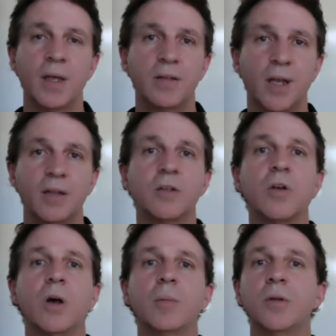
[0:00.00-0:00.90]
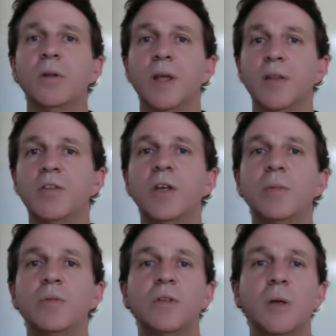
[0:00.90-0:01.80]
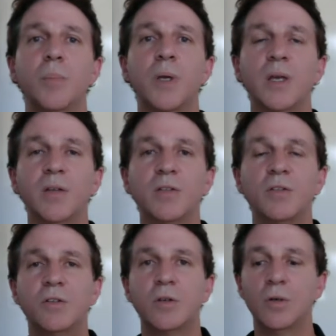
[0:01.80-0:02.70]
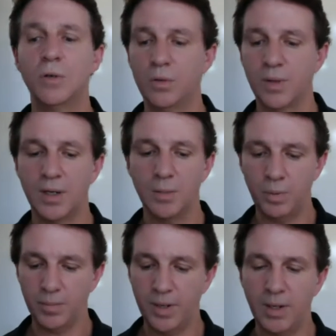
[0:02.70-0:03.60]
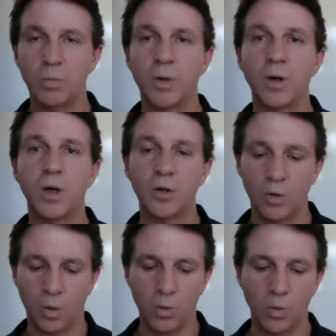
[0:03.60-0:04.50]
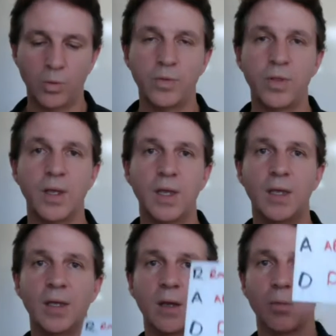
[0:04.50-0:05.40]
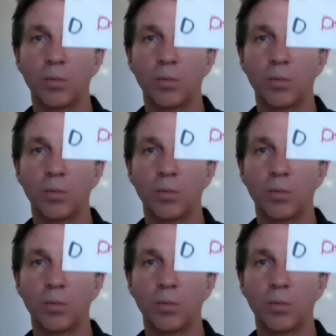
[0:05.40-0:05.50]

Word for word: Take the time to do that. The second step is to implement what I call the